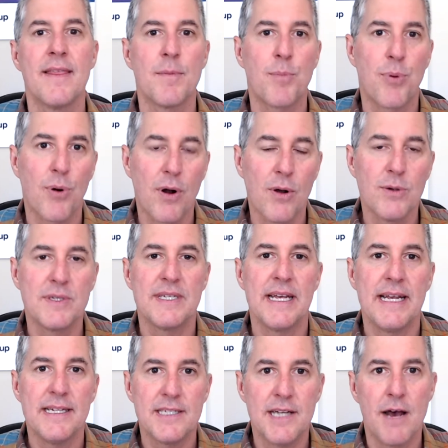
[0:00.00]
the
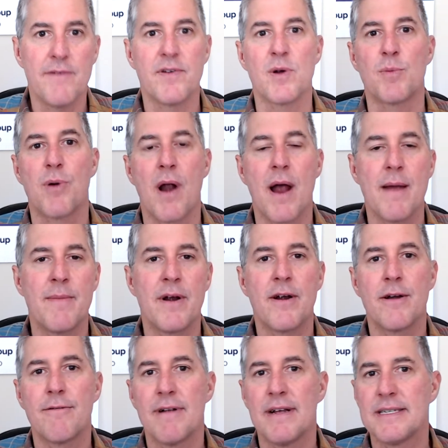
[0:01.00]
proceeds of your
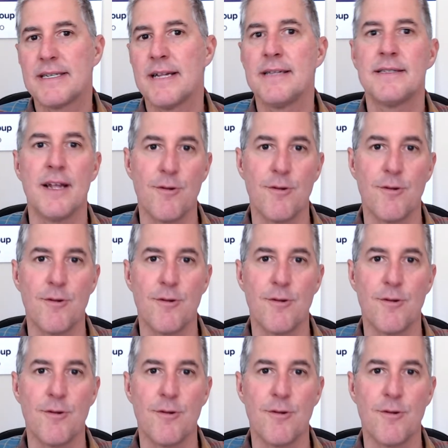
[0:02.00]
primary residence